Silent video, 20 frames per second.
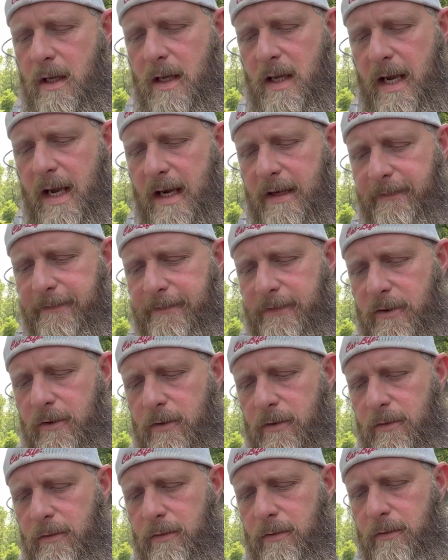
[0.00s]
and if
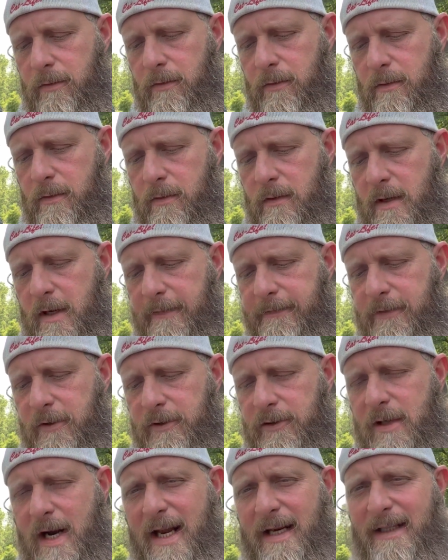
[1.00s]
you're
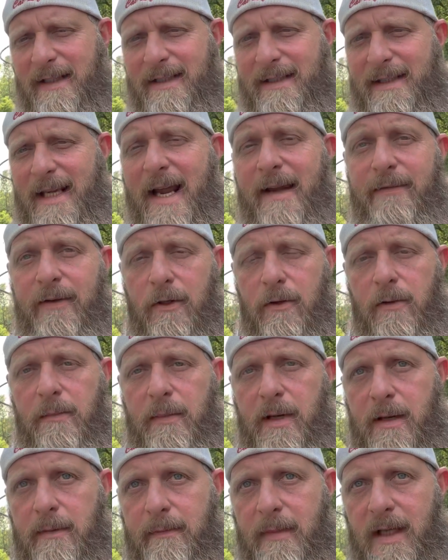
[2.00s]
trying to save a little
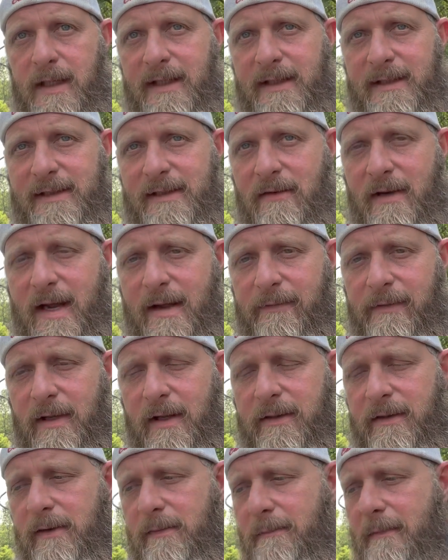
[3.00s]
bit of money and still have
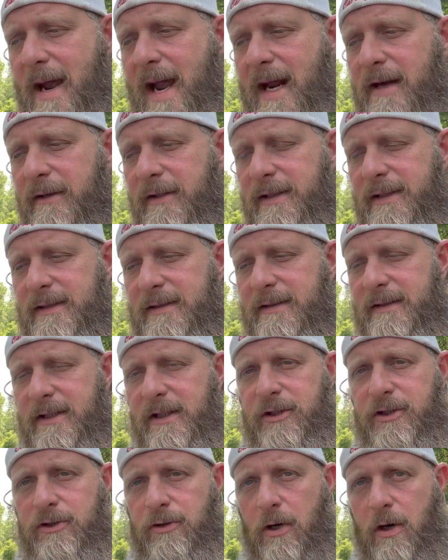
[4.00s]
lithium batteries,
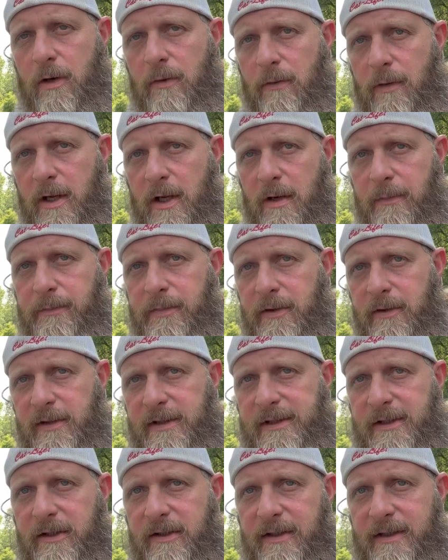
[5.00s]
this chart will help you
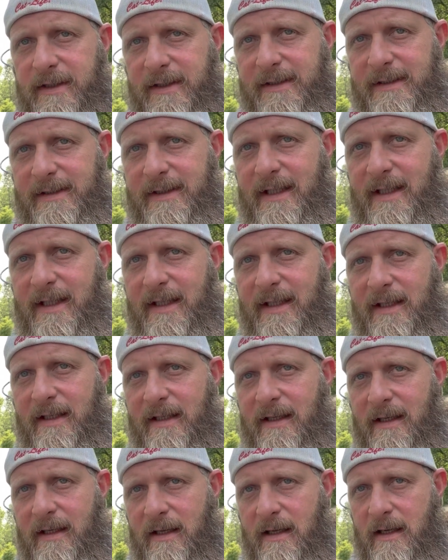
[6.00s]
so you can see
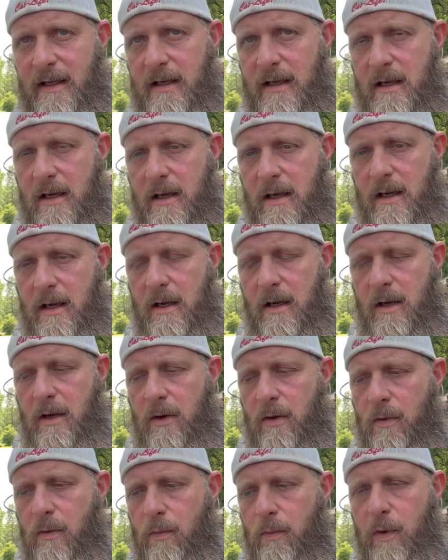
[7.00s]

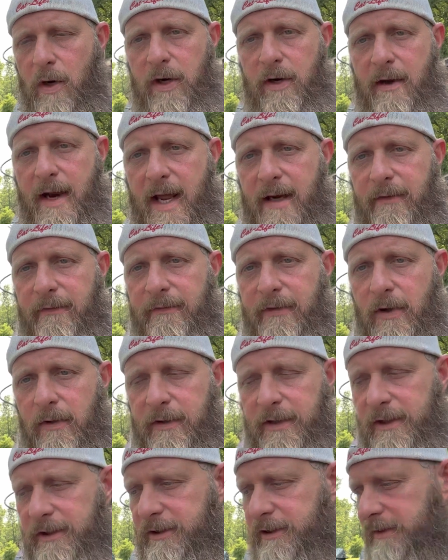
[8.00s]
where you're at on
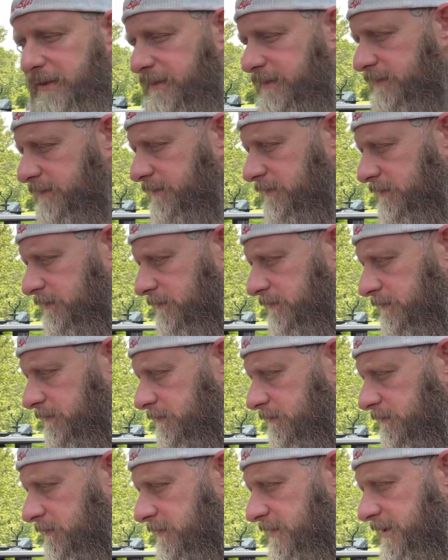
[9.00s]
voltage.
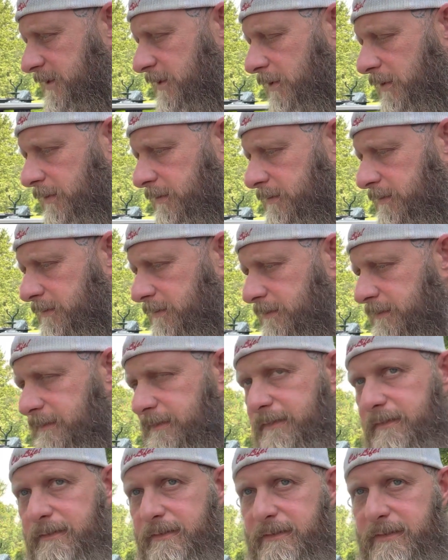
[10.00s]
So
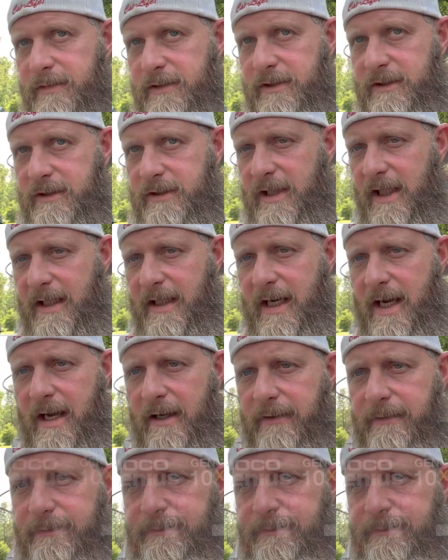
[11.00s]
check it out.